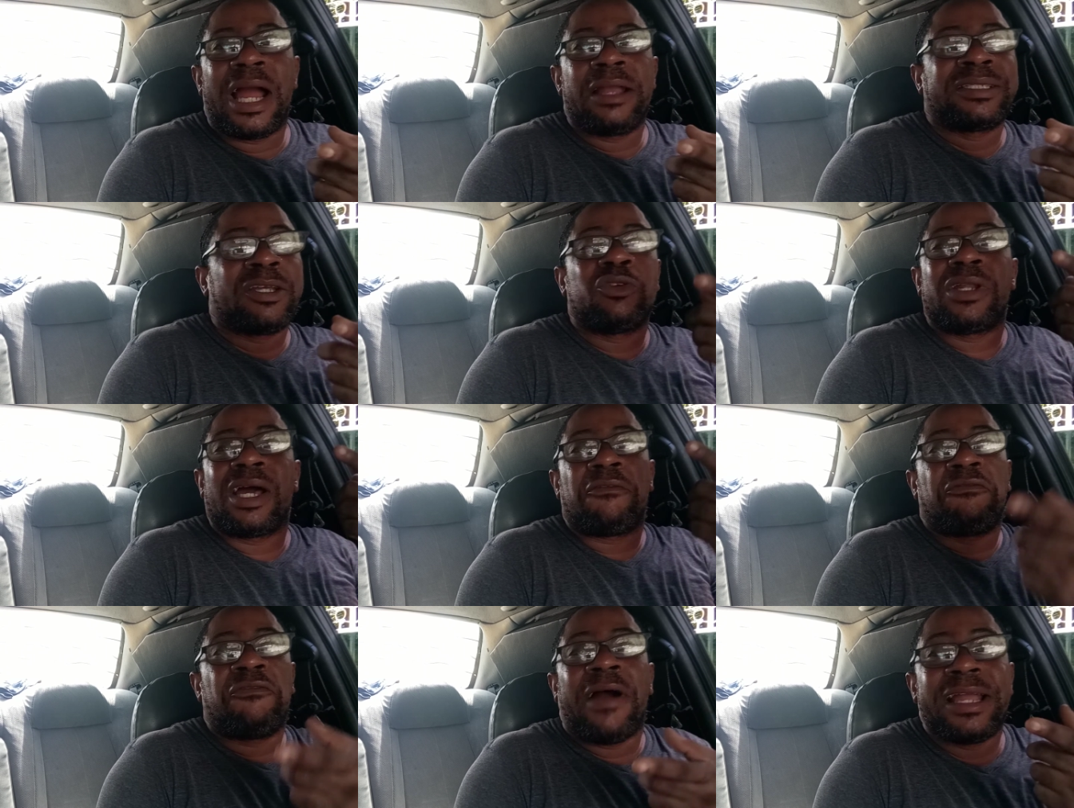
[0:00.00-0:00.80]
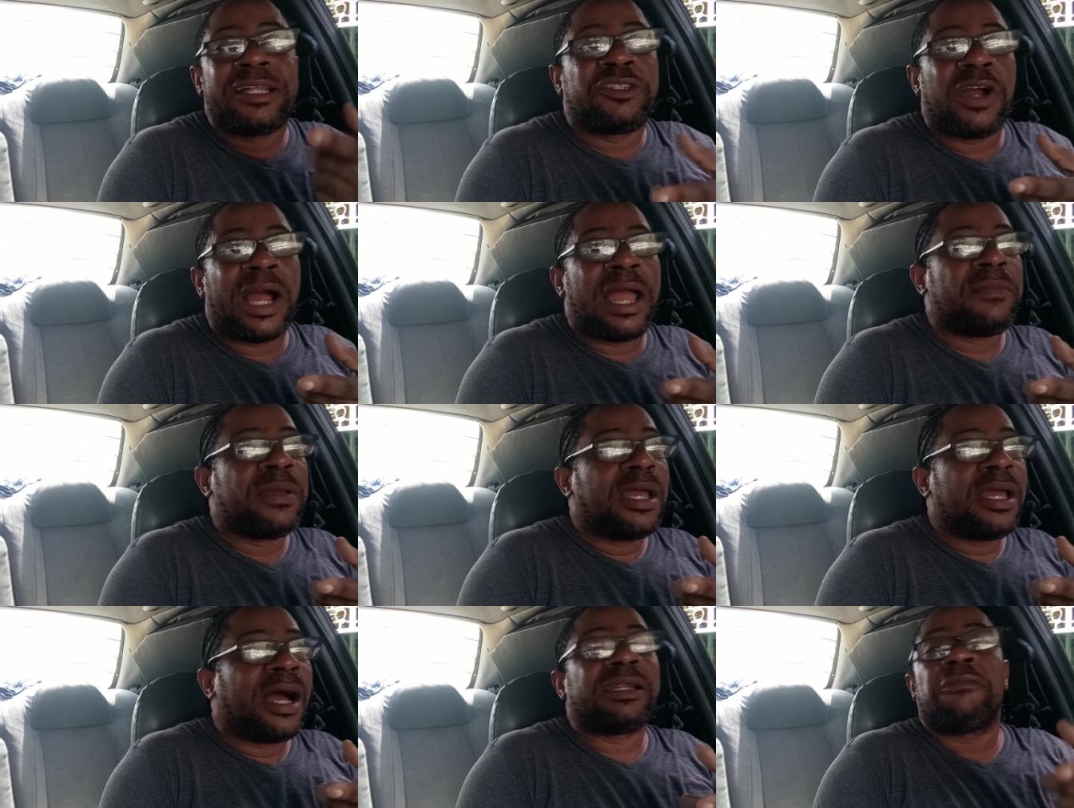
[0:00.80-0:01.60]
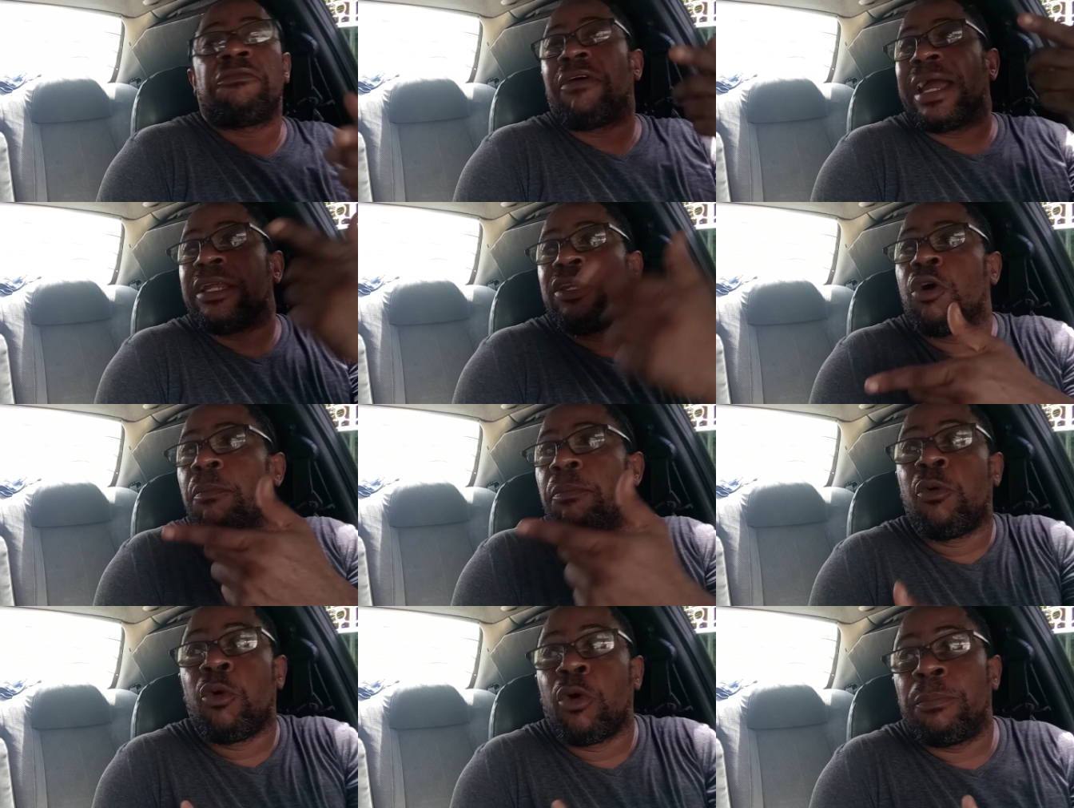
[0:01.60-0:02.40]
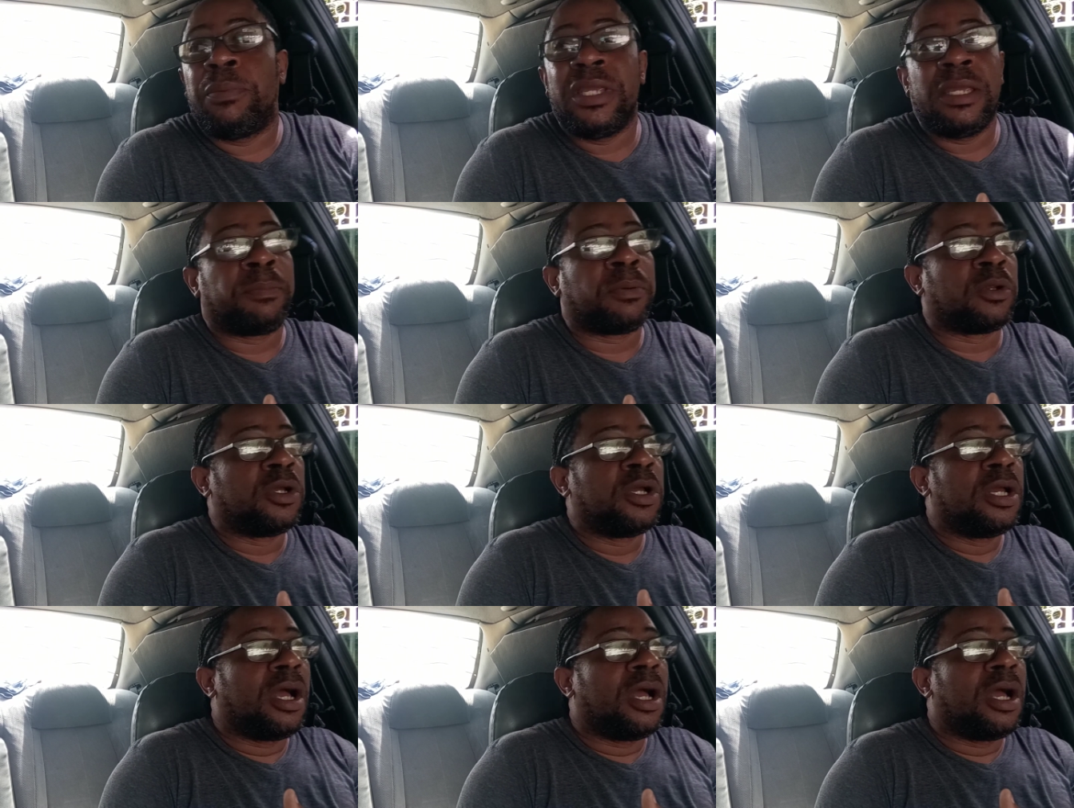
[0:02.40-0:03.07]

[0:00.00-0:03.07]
so now fight crime, and I fight down poor people,